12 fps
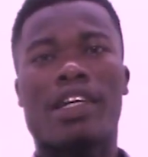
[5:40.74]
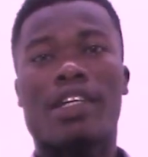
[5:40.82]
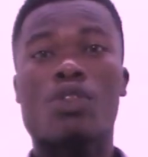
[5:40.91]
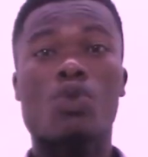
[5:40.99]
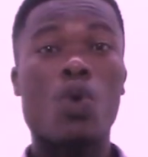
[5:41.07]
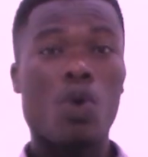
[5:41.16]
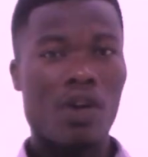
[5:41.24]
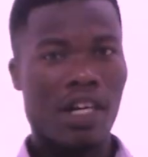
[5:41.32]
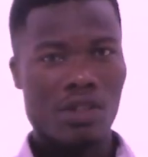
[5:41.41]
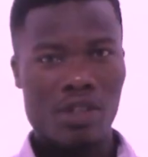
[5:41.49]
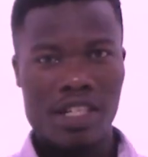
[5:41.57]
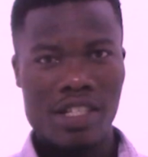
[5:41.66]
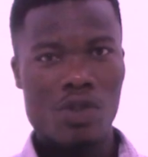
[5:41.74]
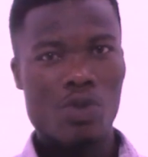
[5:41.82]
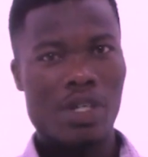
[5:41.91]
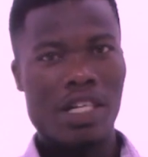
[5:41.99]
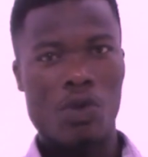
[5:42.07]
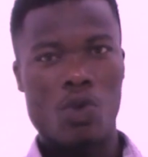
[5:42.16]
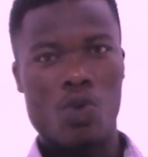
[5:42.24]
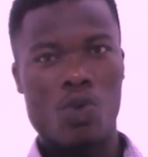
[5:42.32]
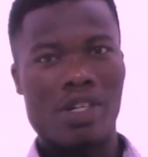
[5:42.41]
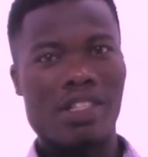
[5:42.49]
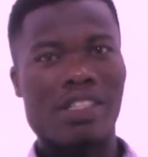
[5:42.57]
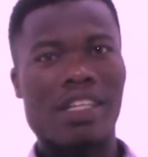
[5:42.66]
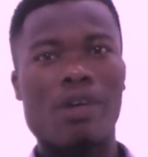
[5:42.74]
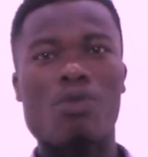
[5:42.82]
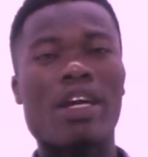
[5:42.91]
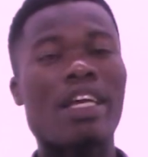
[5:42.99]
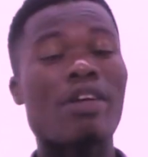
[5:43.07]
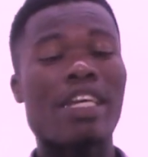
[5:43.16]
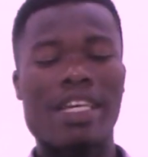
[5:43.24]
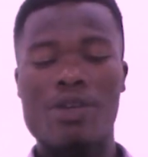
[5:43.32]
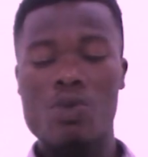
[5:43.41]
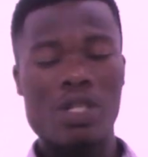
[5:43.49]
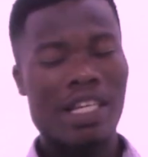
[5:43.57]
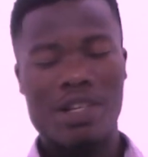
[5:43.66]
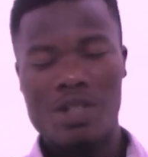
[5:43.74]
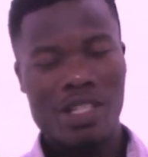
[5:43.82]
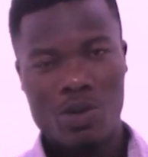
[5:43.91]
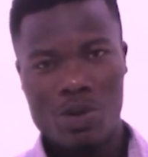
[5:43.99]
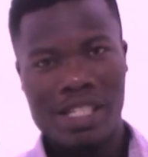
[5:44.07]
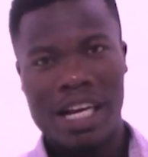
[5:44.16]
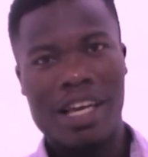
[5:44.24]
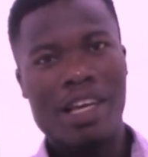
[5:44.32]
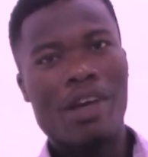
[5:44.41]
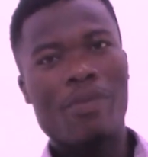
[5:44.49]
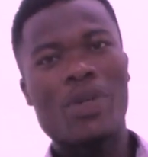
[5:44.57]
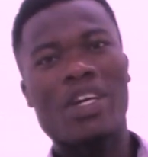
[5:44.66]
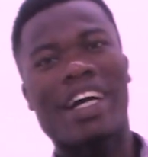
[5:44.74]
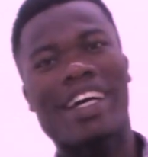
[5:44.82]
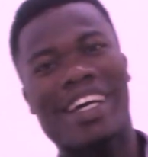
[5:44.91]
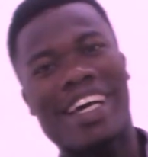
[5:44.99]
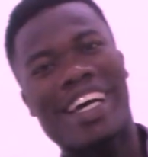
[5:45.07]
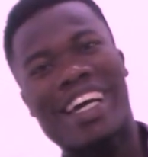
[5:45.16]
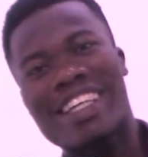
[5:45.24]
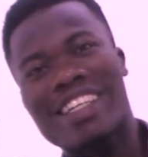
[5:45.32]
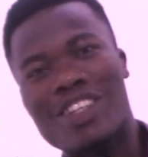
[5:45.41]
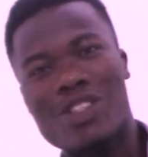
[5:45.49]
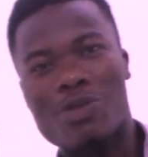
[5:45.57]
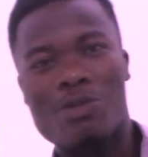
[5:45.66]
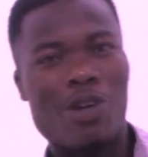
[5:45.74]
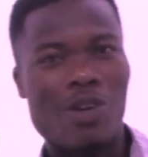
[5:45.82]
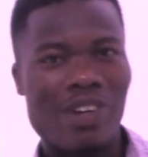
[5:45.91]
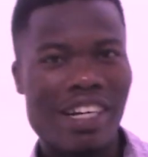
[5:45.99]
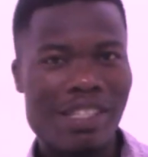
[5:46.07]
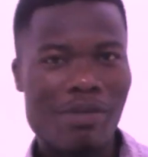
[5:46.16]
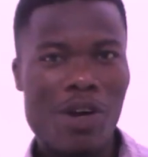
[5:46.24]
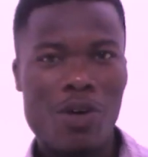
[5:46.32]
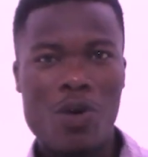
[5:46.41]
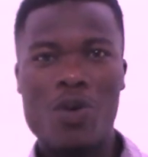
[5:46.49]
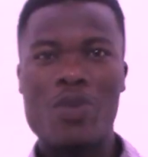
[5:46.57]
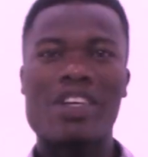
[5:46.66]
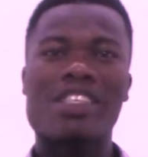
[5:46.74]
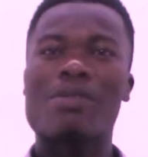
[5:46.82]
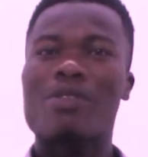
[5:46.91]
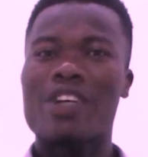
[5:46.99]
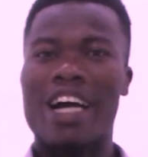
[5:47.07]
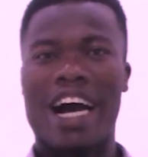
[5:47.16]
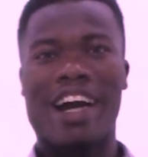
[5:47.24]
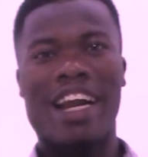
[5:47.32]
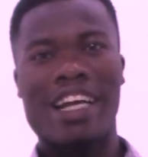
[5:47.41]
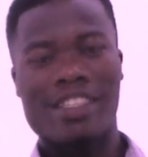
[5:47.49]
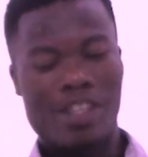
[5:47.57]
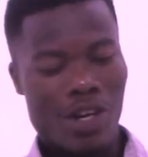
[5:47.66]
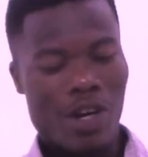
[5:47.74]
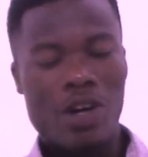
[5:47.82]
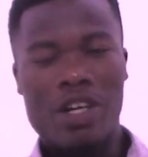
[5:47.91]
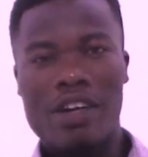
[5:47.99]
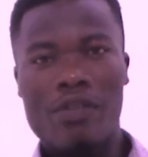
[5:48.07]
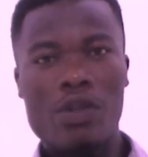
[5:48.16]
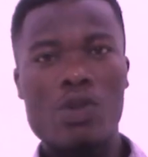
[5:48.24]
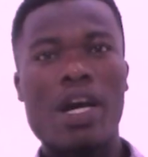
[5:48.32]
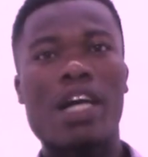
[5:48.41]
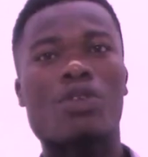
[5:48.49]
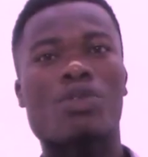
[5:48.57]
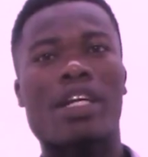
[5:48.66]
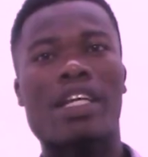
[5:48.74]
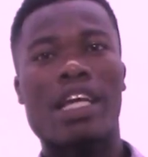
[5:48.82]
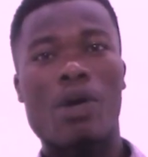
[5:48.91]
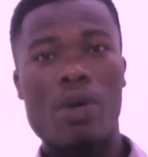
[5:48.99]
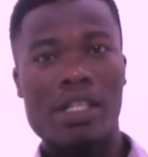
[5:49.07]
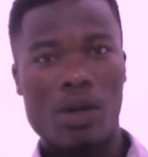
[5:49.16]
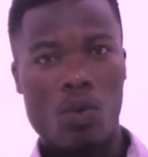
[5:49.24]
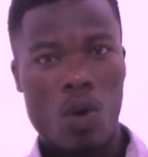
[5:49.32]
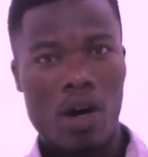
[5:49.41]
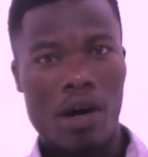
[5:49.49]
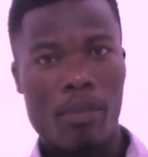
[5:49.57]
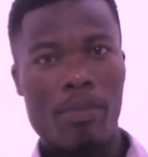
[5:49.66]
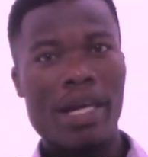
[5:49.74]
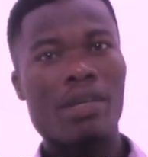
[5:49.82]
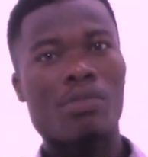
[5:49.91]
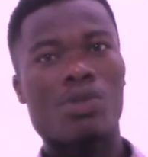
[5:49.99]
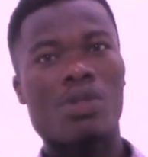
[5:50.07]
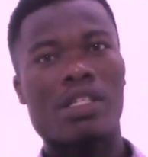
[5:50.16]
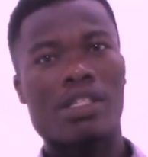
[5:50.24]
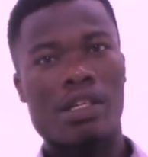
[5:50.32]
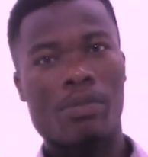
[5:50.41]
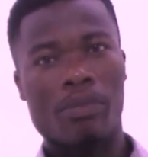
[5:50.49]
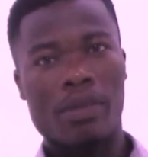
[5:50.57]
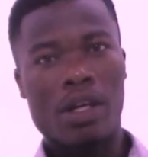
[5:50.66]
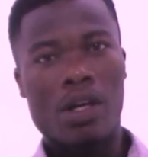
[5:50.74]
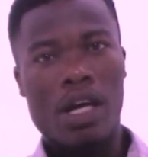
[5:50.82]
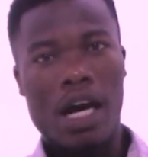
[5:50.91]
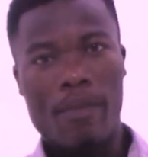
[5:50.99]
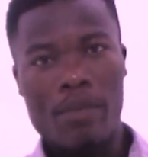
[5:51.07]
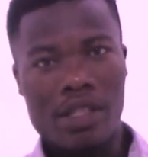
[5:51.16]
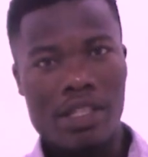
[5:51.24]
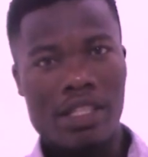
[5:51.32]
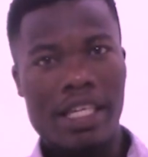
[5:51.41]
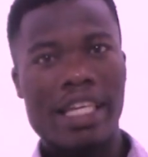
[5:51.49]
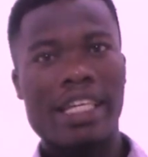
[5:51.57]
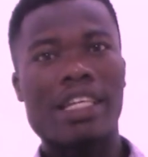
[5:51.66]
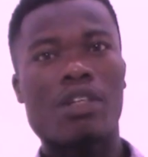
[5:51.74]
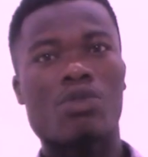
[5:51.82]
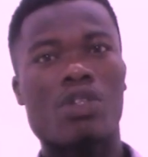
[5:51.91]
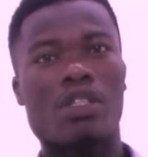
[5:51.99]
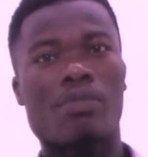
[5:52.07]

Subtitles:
nzo congratulations to Agya Koo as I say we huge mini enye sumo akwa ntima ye kon ko hwe some of the highlights of the video e training ewo Agya Koo camp my name is to the scene AMISTY, aka the street